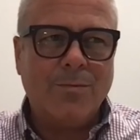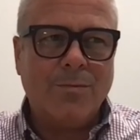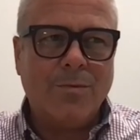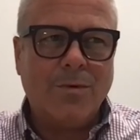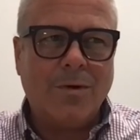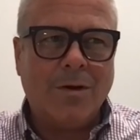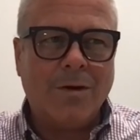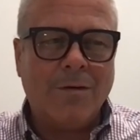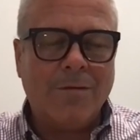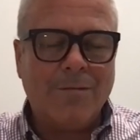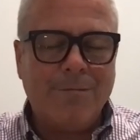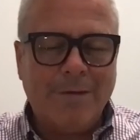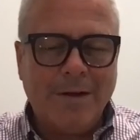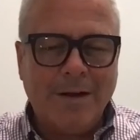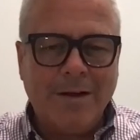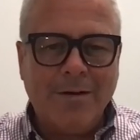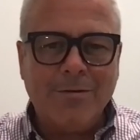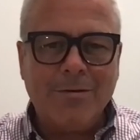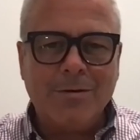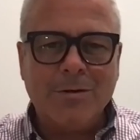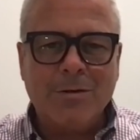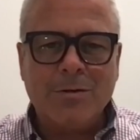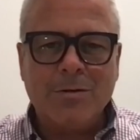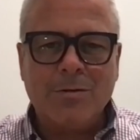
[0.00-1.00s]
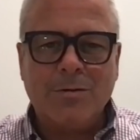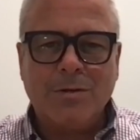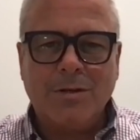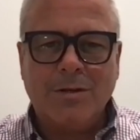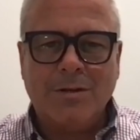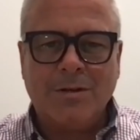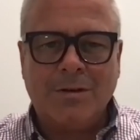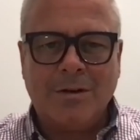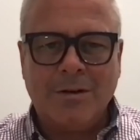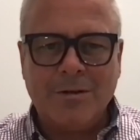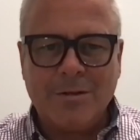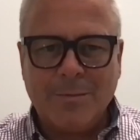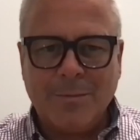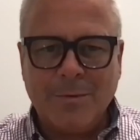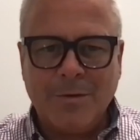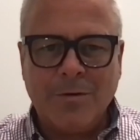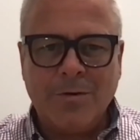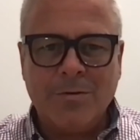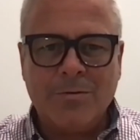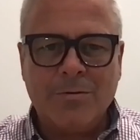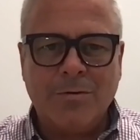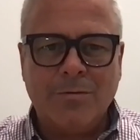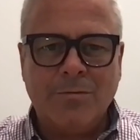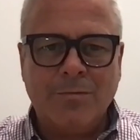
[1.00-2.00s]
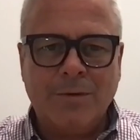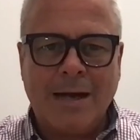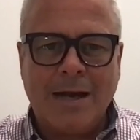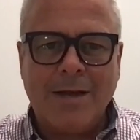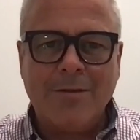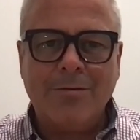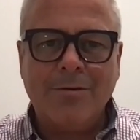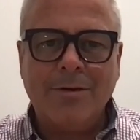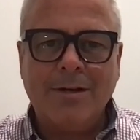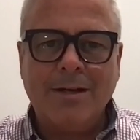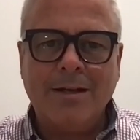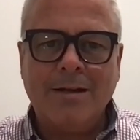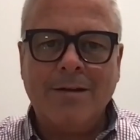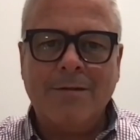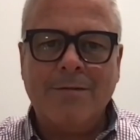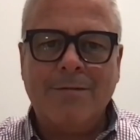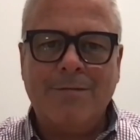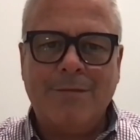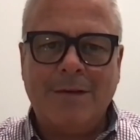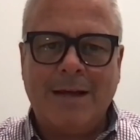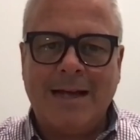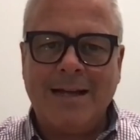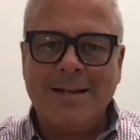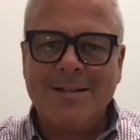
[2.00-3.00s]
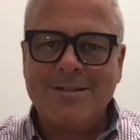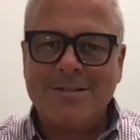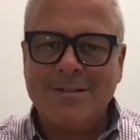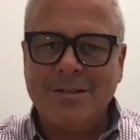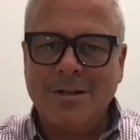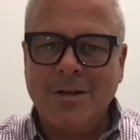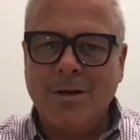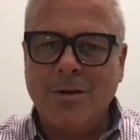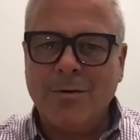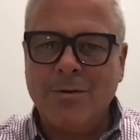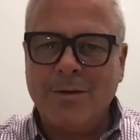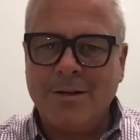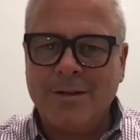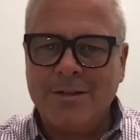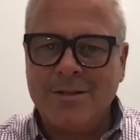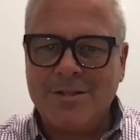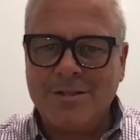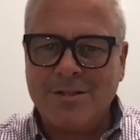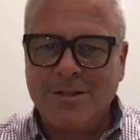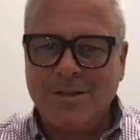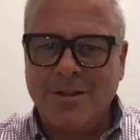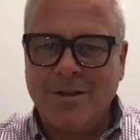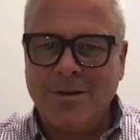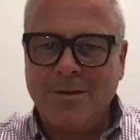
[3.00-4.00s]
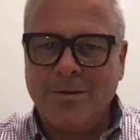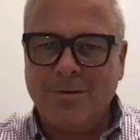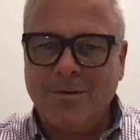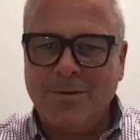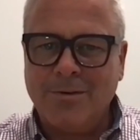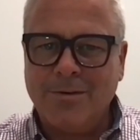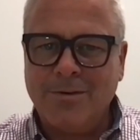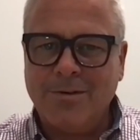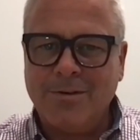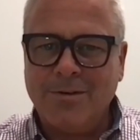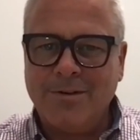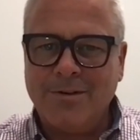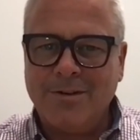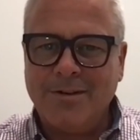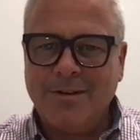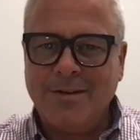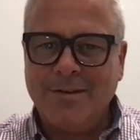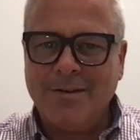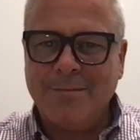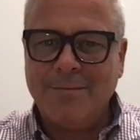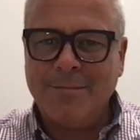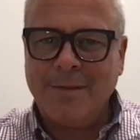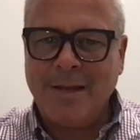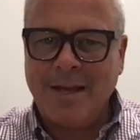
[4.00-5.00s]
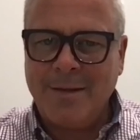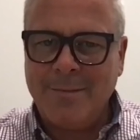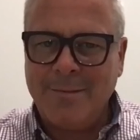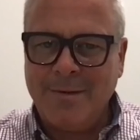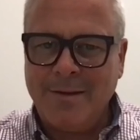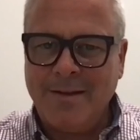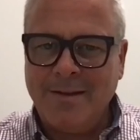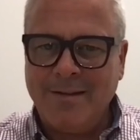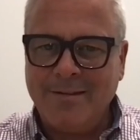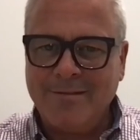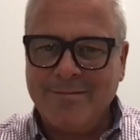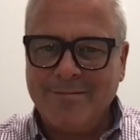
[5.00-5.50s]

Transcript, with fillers: our founders, our entrepreneurs would rather get a fast no than a slow maybe.